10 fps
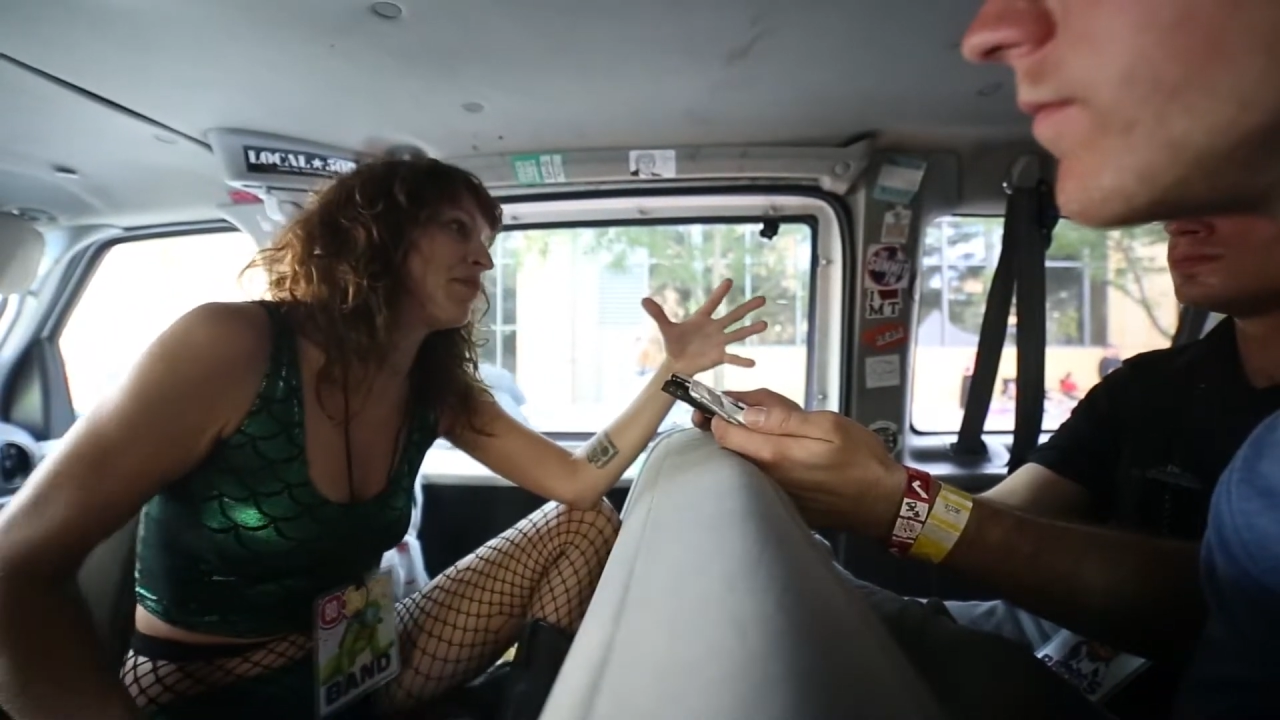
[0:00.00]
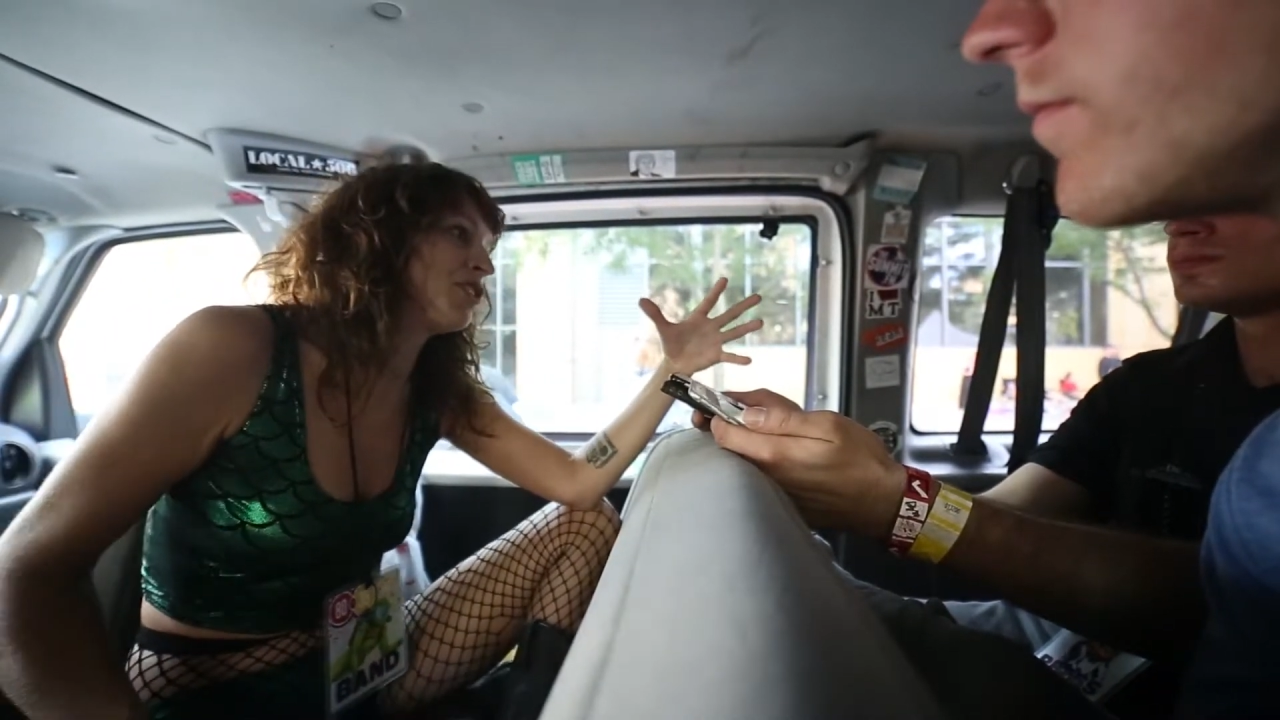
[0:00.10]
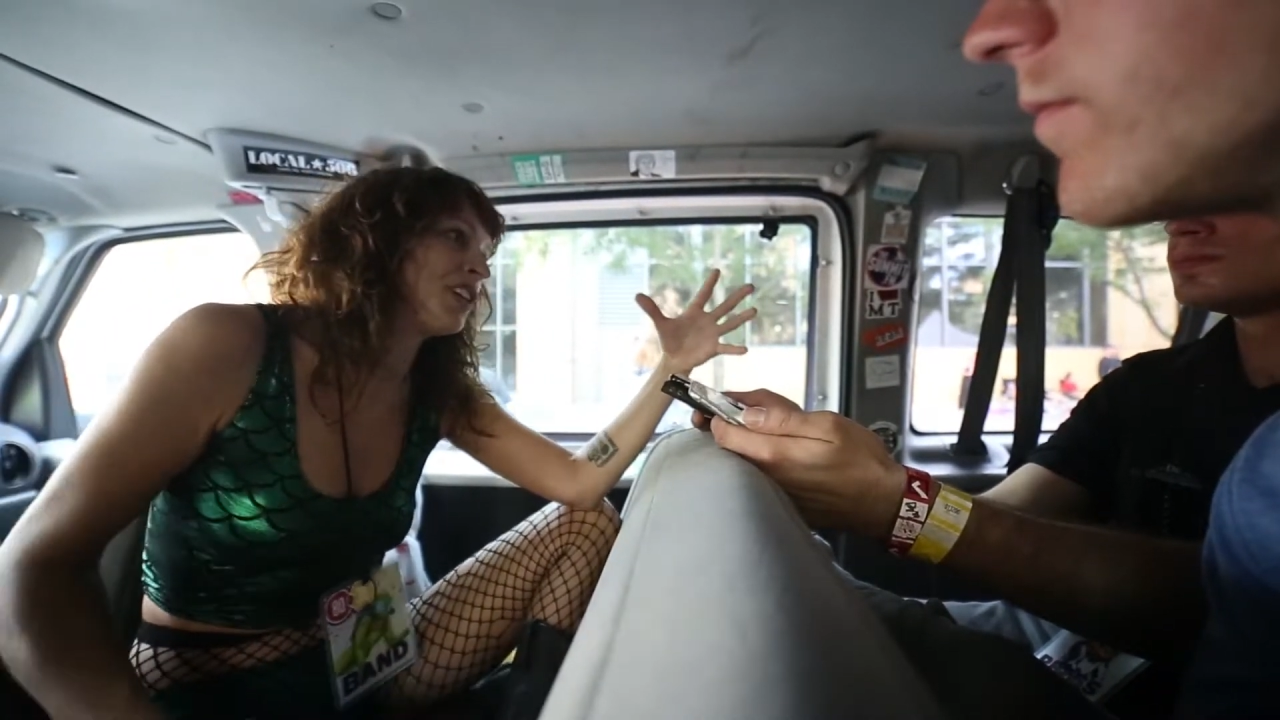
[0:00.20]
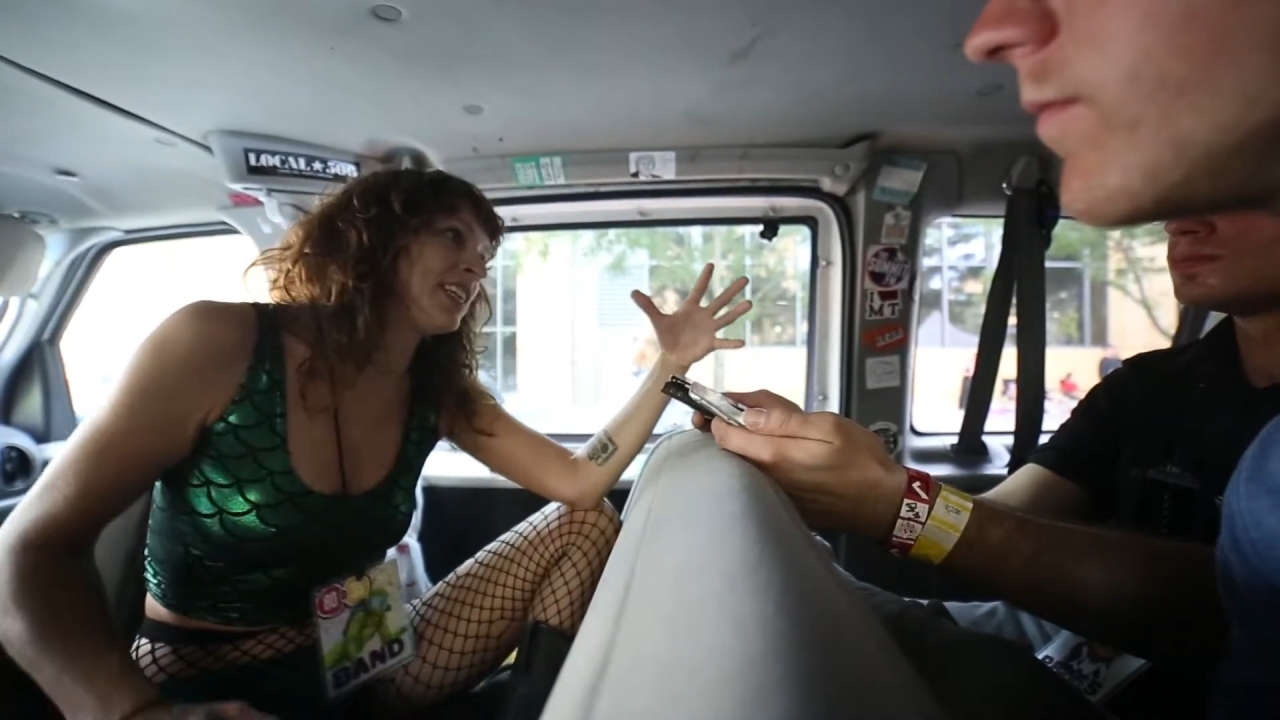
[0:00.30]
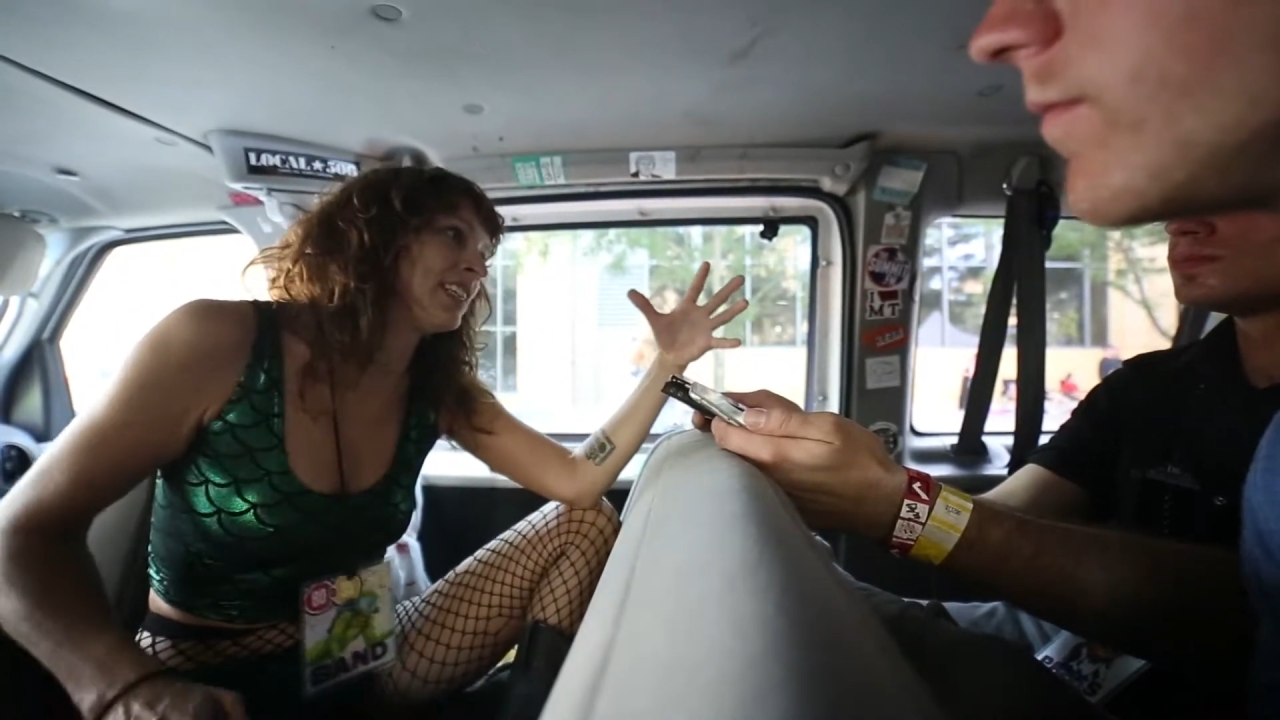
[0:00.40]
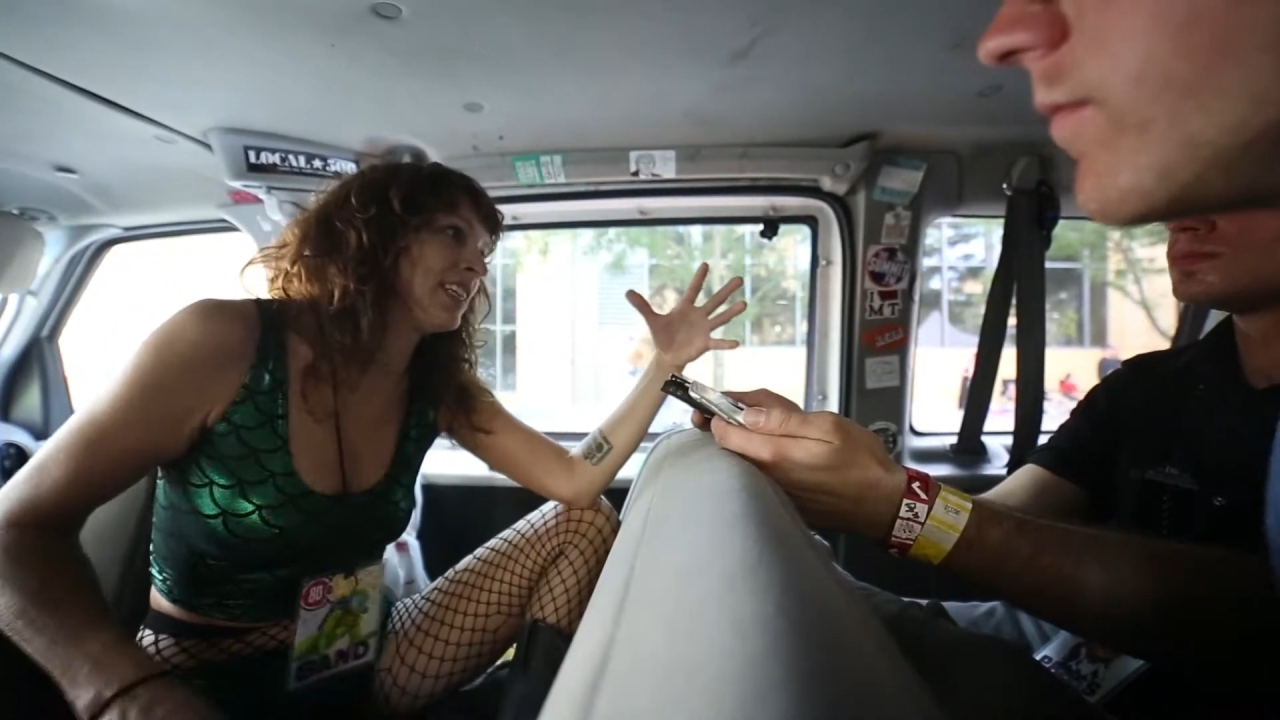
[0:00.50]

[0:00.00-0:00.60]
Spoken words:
machines,